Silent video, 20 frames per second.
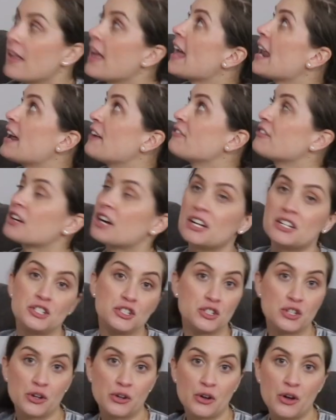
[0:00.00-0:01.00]
And I forgot to
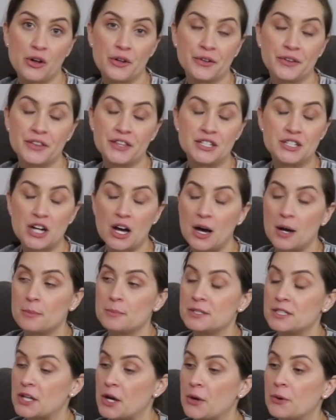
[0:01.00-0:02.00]
show y'all the
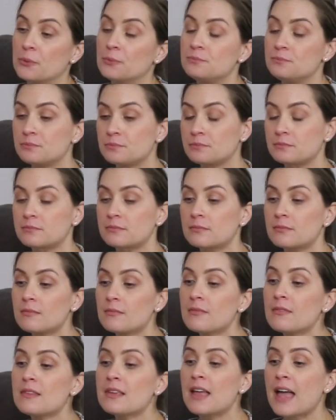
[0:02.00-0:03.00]
top, so
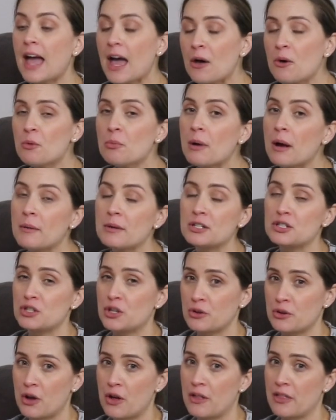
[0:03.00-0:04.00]
I'll probably
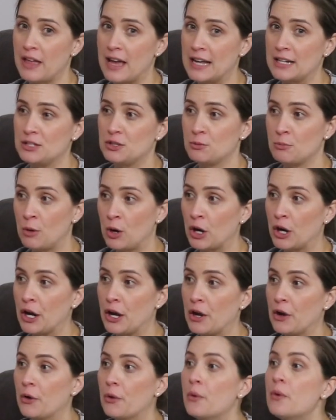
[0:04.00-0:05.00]
show y'all that
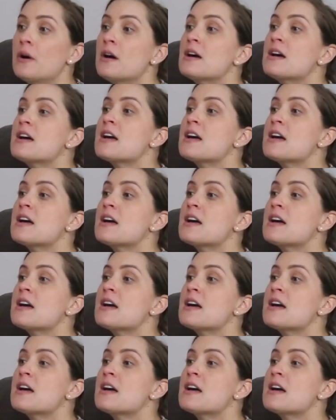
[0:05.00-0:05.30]
tomorrow.